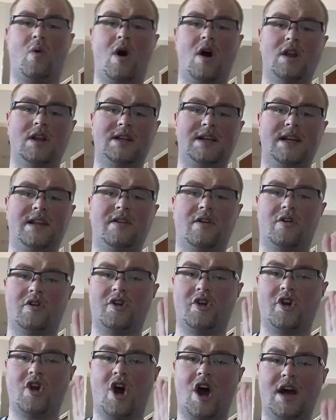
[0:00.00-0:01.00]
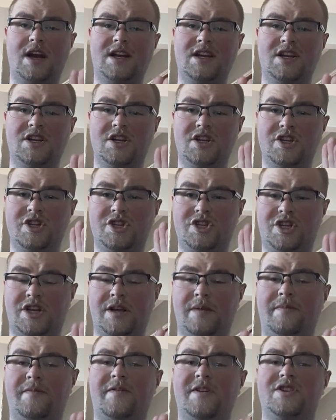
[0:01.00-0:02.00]
quality. They are not
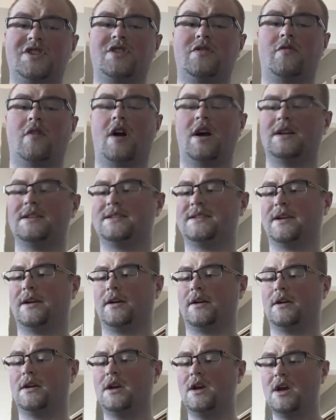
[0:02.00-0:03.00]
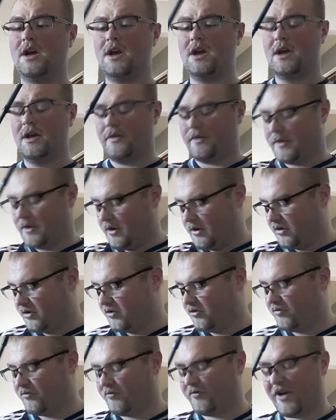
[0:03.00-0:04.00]
cheap fishing rods. They're
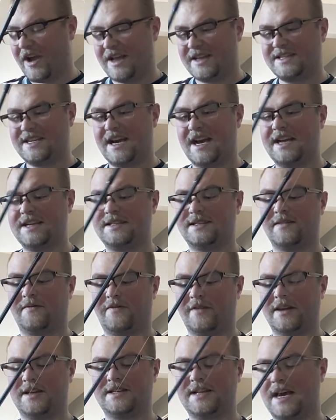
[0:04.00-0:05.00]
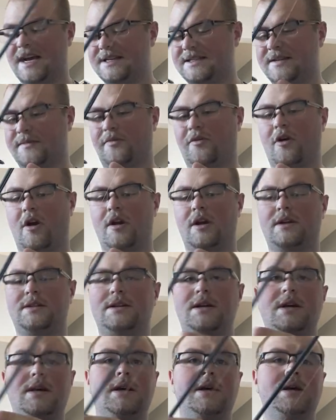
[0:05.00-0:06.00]
fantastic
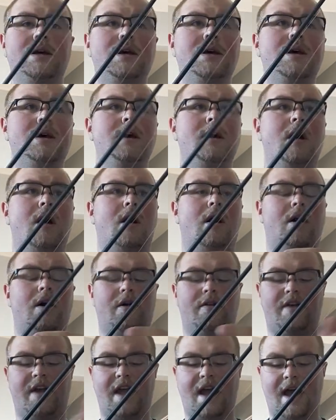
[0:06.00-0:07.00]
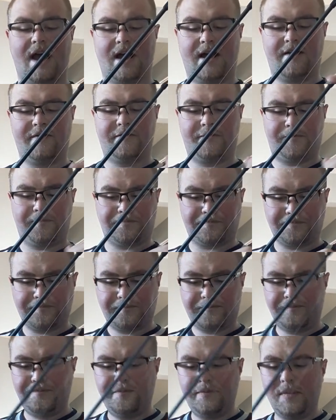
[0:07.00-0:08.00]
product. They have
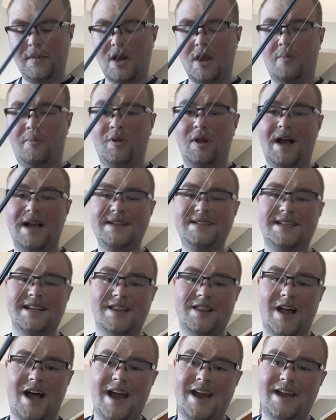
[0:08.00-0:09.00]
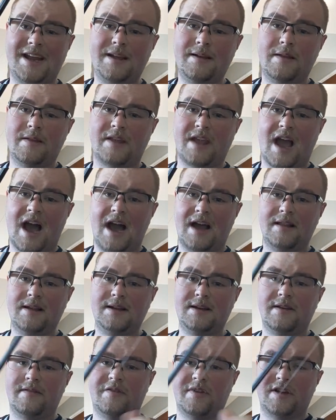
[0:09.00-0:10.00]
a plastic lining in the
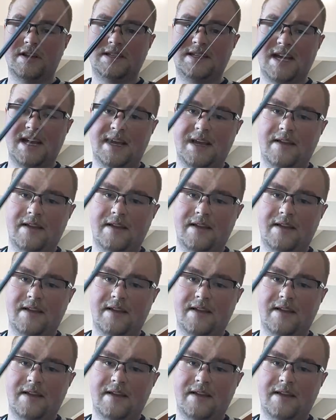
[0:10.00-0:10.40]
eyelet, if you can